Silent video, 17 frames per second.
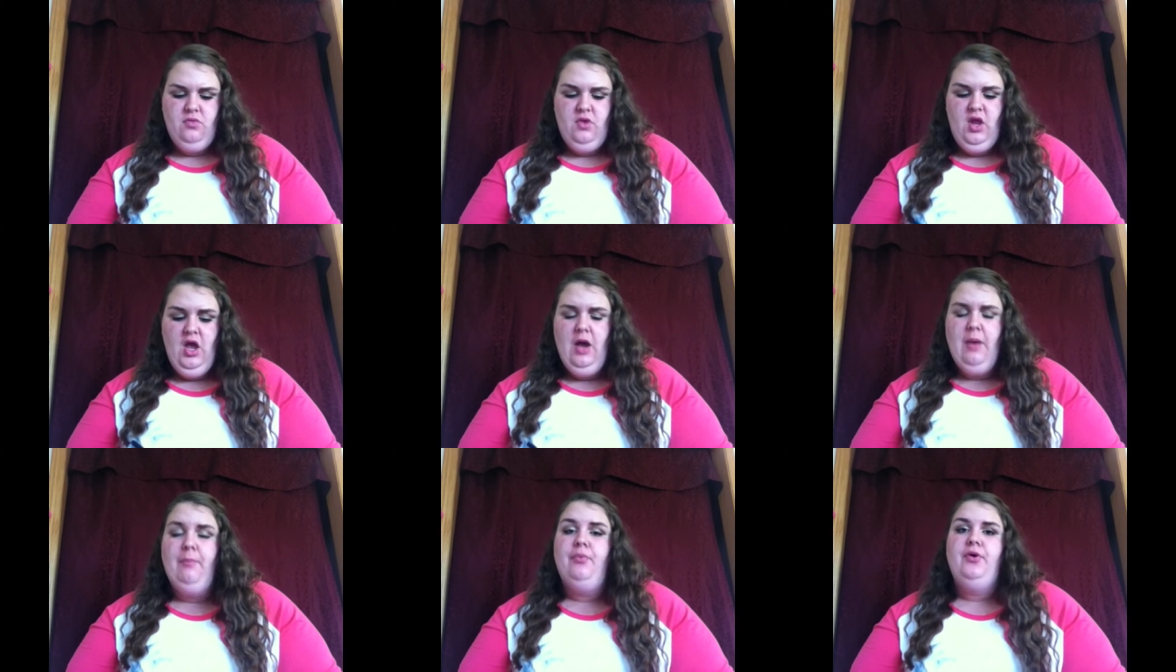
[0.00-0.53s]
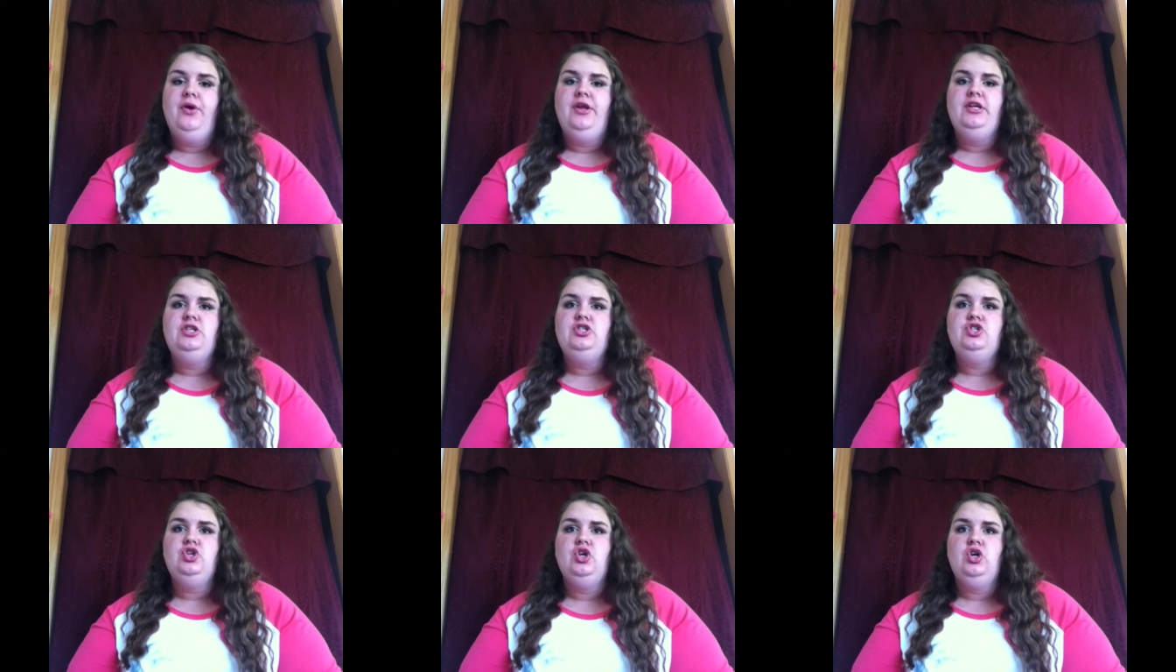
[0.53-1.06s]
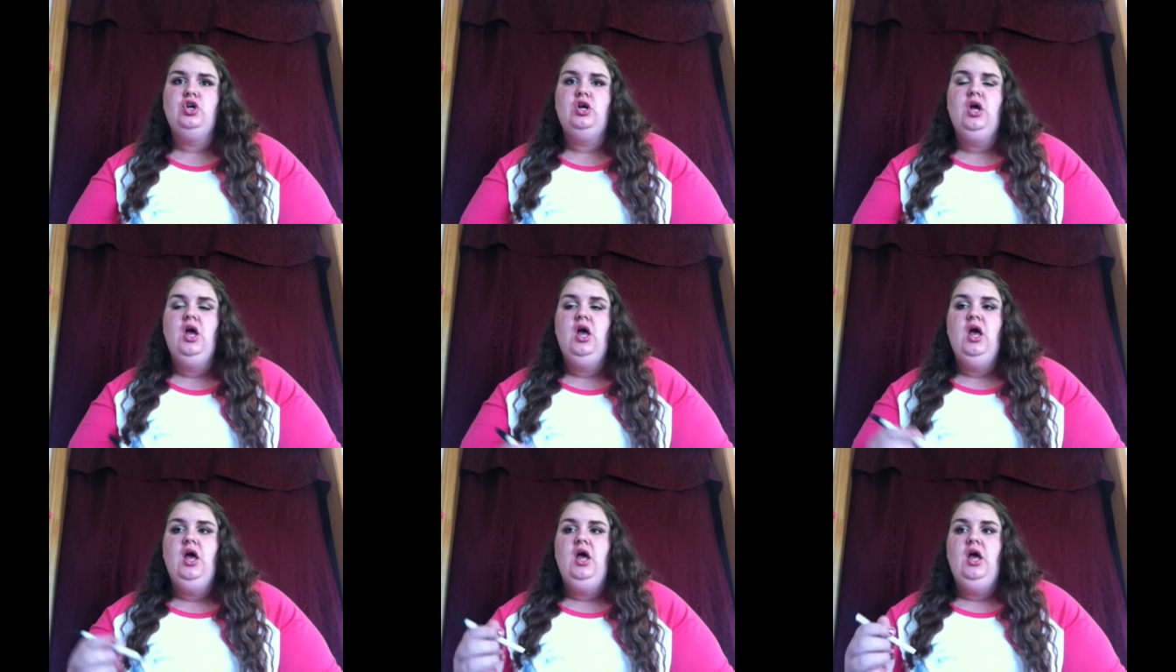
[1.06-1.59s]
I'm pretty sure
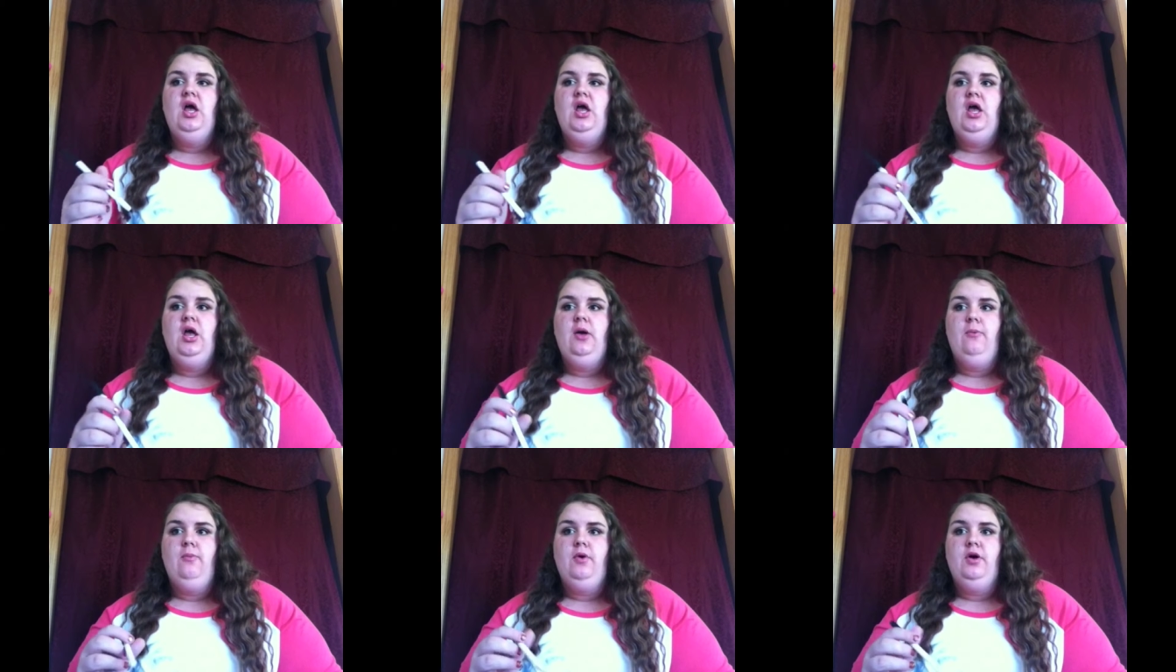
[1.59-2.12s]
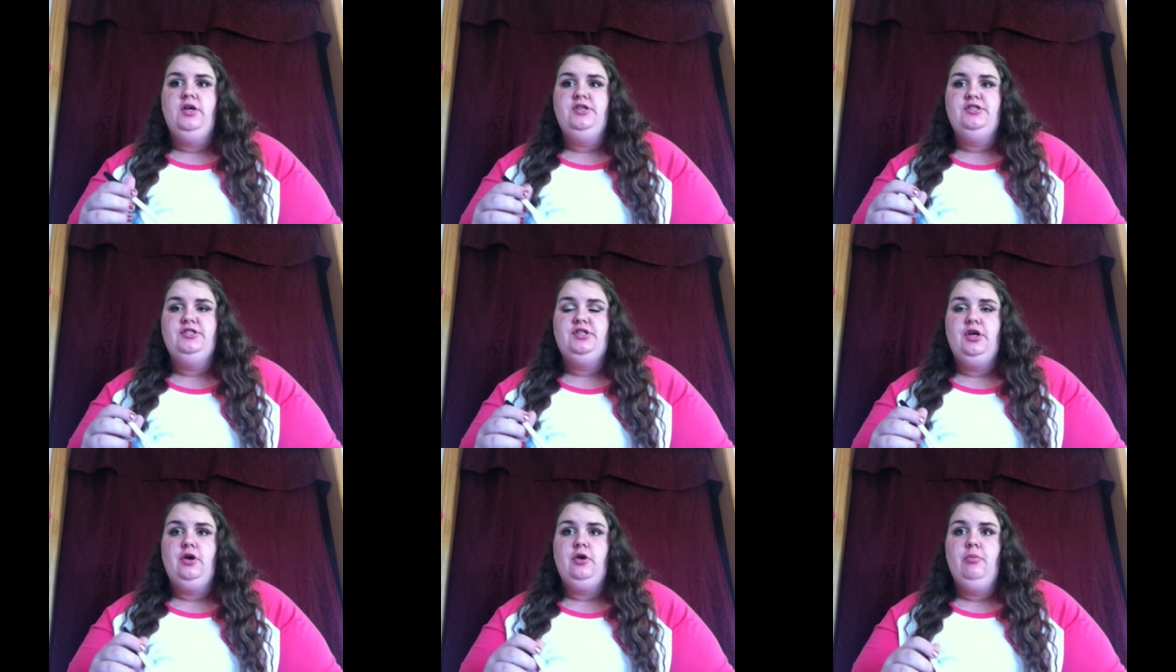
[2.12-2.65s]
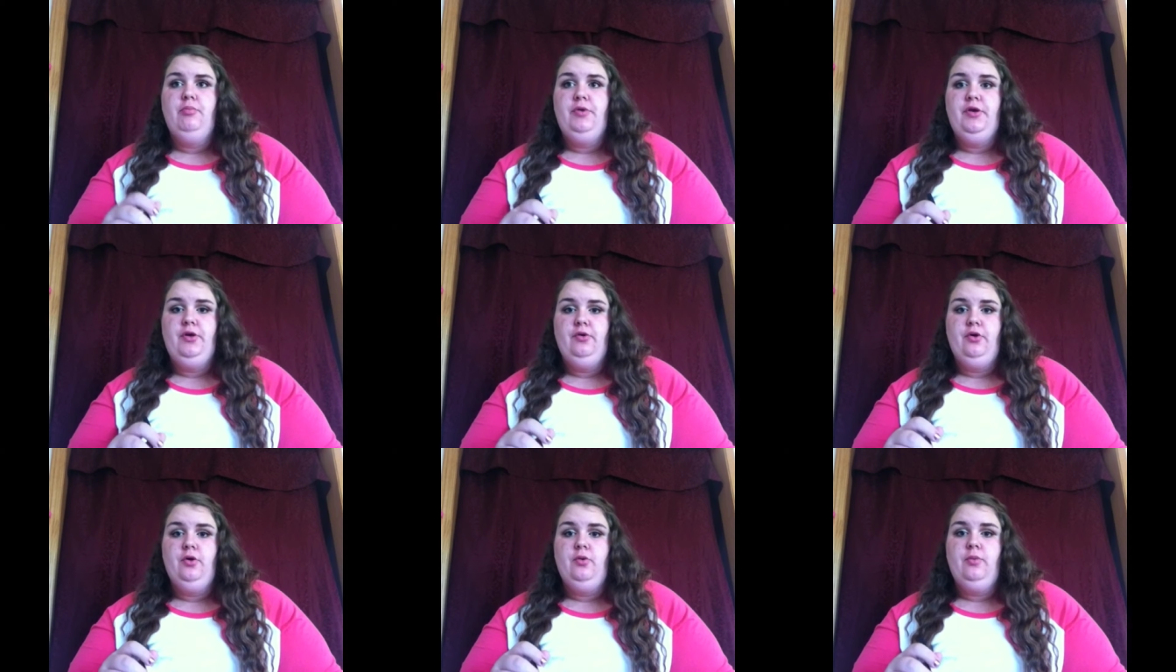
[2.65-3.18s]
it was the
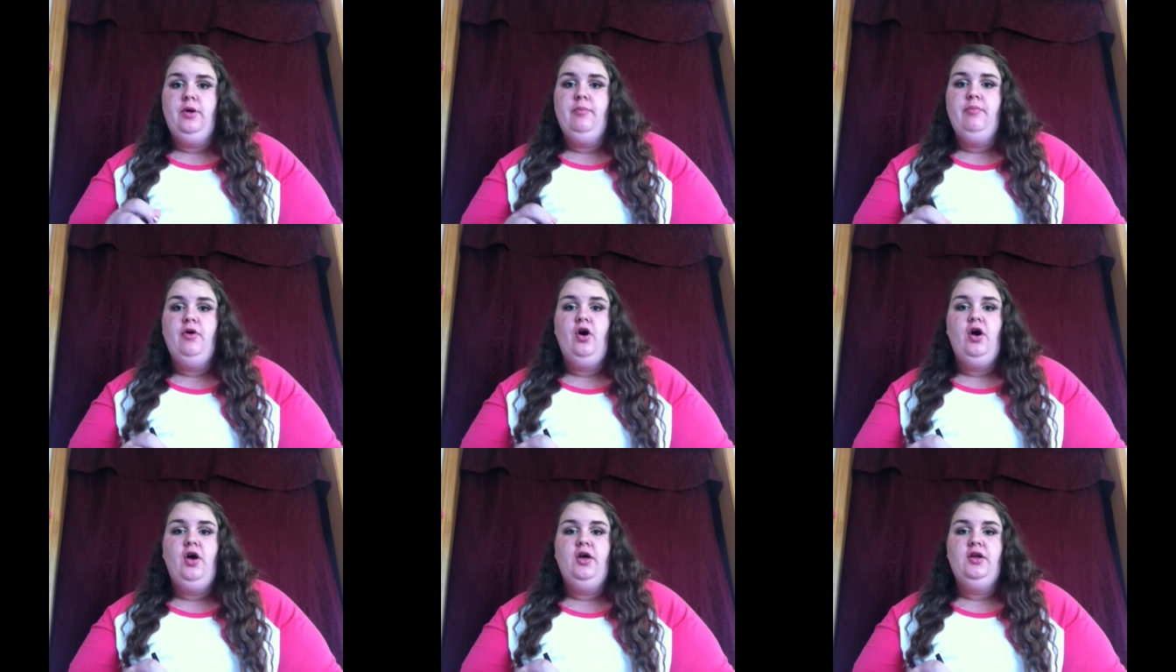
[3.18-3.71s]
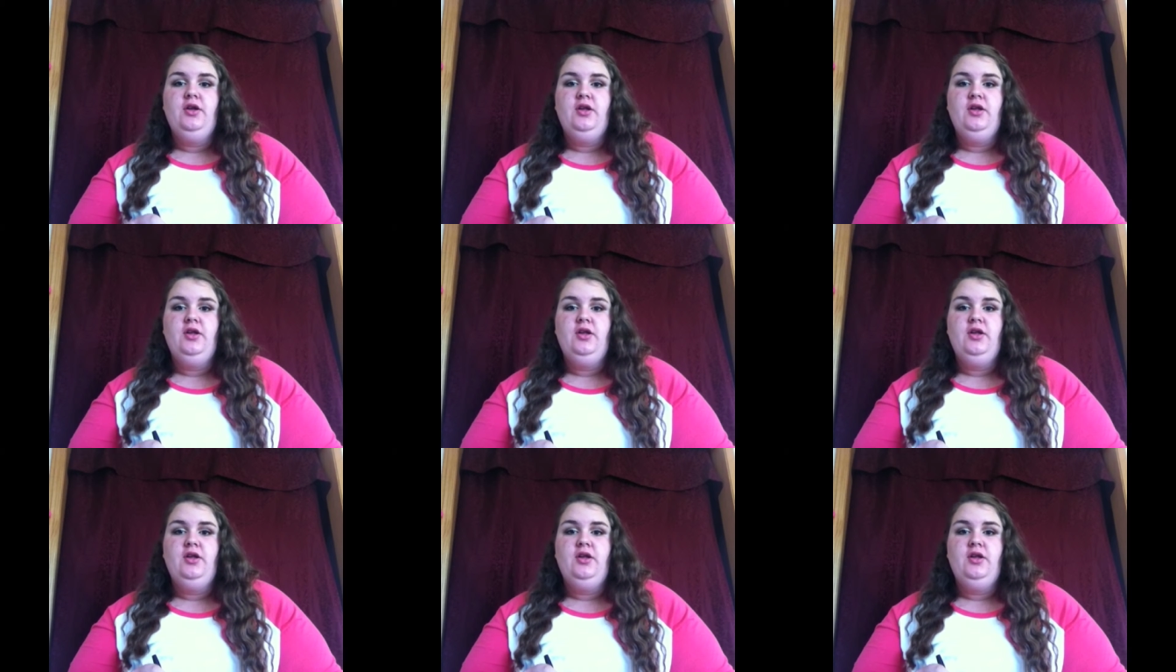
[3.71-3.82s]
computer we bought,